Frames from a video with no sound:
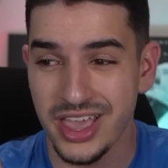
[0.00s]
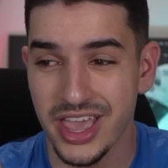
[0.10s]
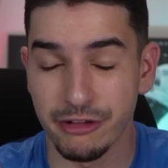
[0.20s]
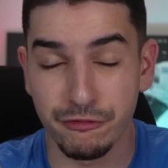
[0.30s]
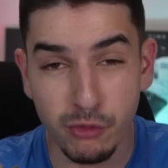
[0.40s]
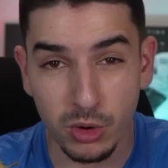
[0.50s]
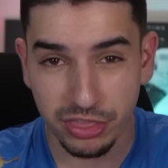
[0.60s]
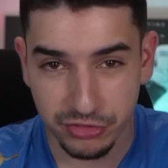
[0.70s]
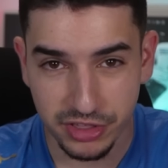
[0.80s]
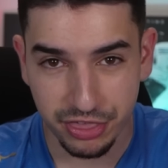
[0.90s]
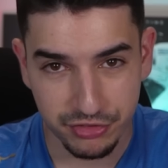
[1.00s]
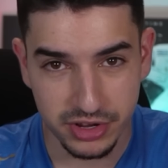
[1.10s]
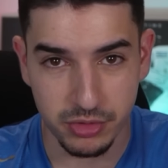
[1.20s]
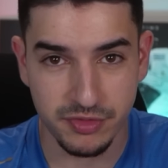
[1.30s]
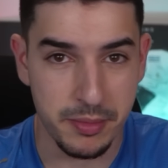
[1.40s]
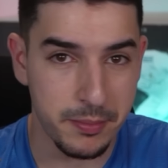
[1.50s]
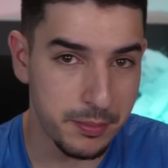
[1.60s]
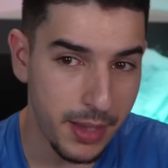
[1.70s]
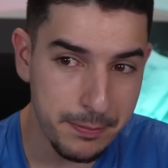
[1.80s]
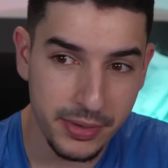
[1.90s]
in a 4-3-3 with
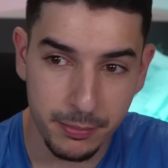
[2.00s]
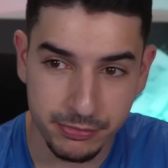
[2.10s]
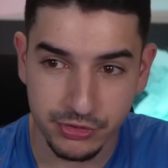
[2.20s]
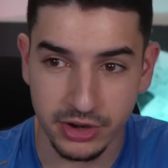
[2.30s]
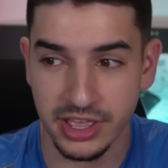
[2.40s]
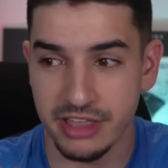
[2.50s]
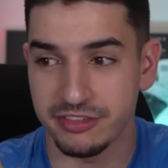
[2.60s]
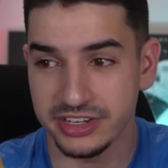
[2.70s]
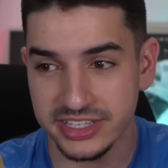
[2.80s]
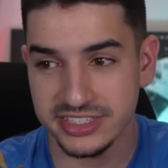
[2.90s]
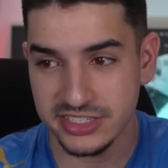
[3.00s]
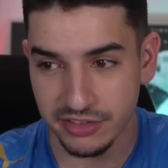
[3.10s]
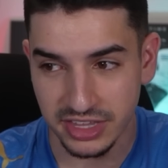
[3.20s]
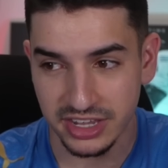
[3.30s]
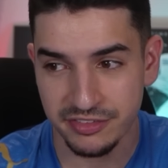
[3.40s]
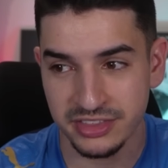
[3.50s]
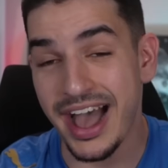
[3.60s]
Mbappe up front and Vinicius off the left,